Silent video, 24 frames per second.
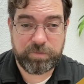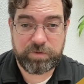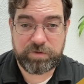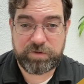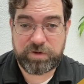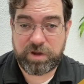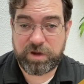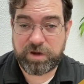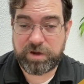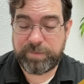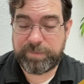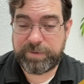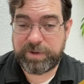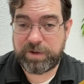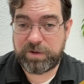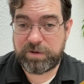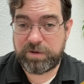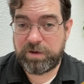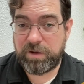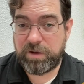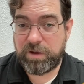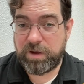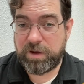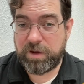We'll talk
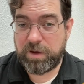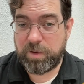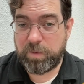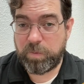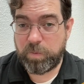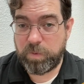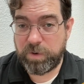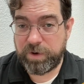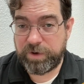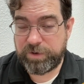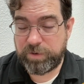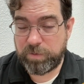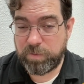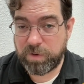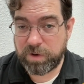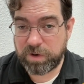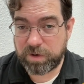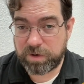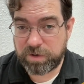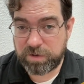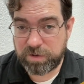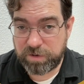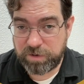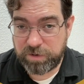about where you
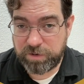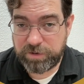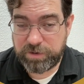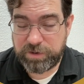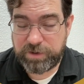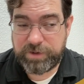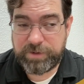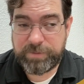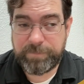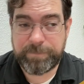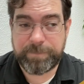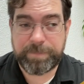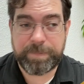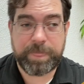are currently,